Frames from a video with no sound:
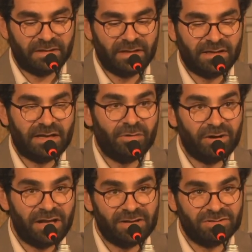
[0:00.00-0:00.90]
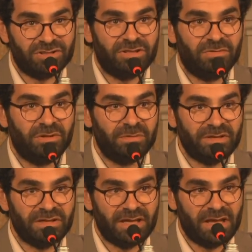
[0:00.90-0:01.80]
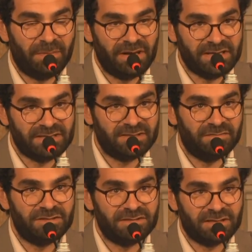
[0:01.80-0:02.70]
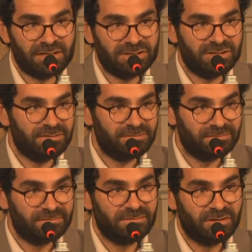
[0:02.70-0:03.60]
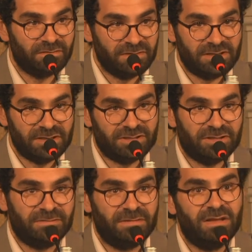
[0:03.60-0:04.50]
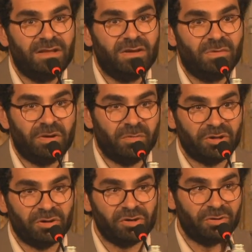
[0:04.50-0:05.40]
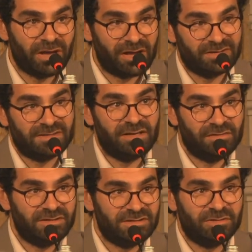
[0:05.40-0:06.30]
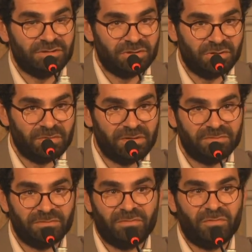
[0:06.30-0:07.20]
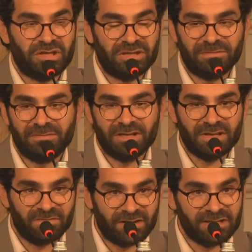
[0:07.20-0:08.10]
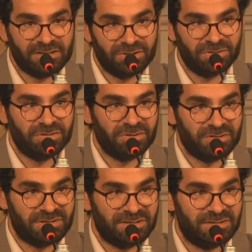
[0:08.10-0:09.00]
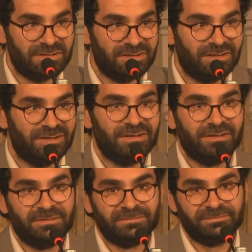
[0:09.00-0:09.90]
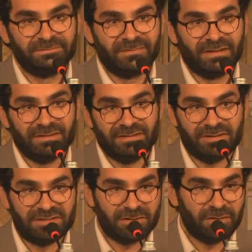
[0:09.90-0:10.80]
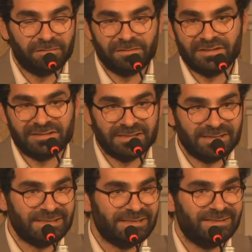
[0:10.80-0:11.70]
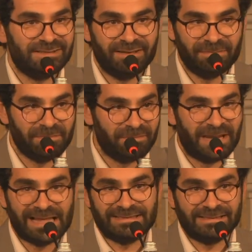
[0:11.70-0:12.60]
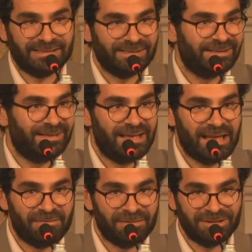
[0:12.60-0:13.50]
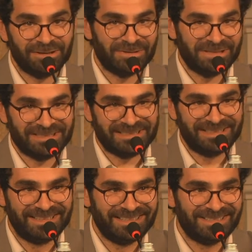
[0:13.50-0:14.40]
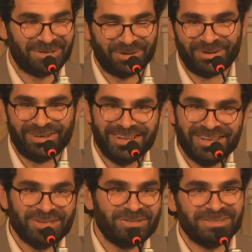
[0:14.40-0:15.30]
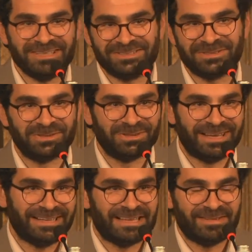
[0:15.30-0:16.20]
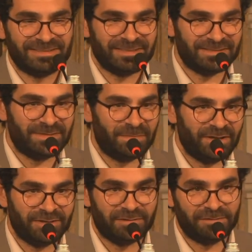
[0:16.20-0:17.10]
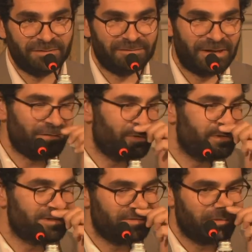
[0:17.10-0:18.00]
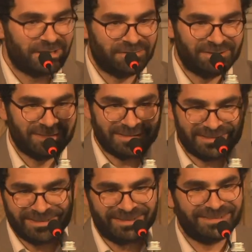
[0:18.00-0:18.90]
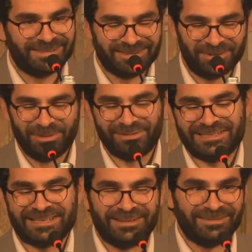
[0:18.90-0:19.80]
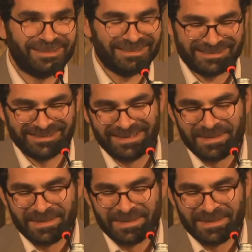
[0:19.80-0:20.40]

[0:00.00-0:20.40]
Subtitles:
And our lounge will be a place of discussion, conversation, when we go outside of this auditorium, and we invite you to use it. There's coffee, tea, latte, everything you need. So you don't need to go like downstairs and pay coffee 5 euros or whatever it is. Yeah. All of these kind of things.